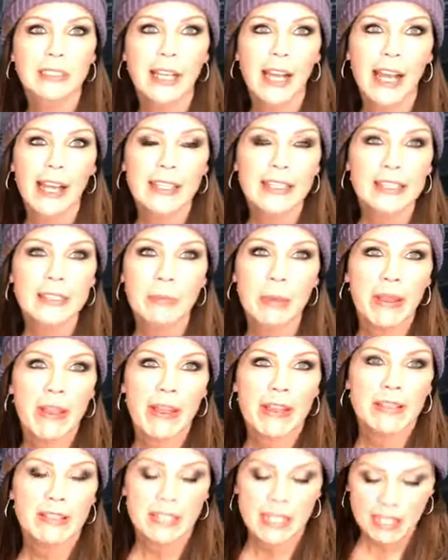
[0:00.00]
It's my
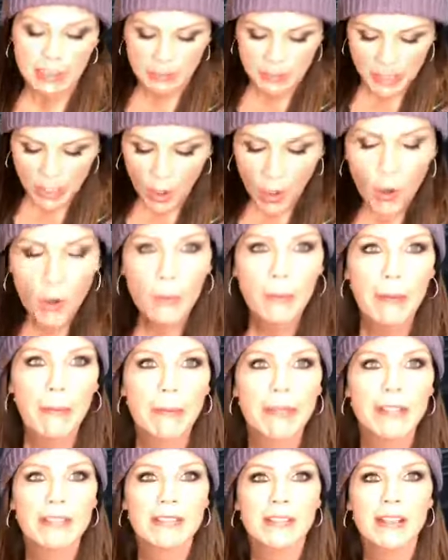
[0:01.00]
last day to be home by
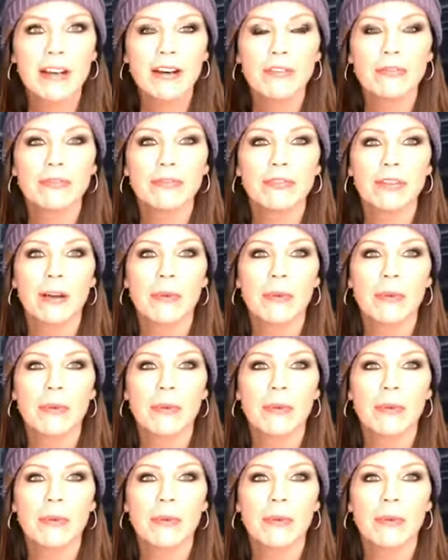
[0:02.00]
myself.